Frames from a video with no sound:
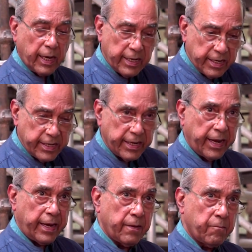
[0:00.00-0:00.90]
any
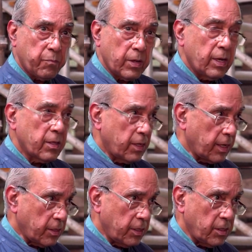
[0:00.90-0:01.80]
day
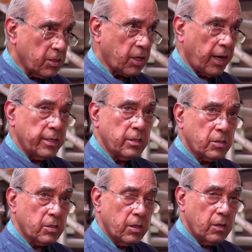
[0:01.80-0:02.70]
that he decides,